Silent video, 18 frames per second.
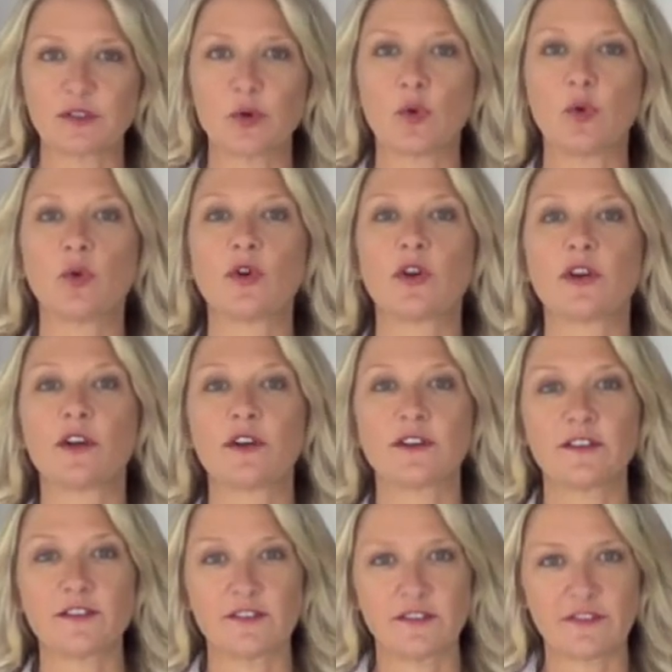
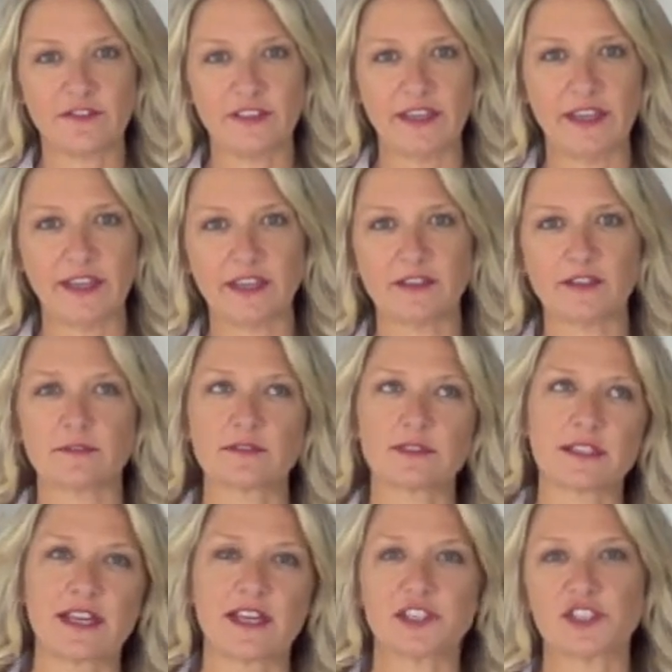or
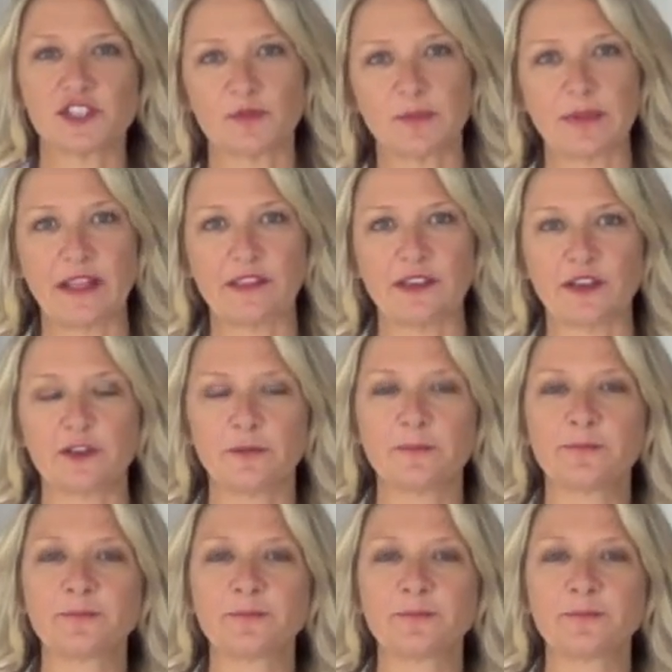vegan/leather.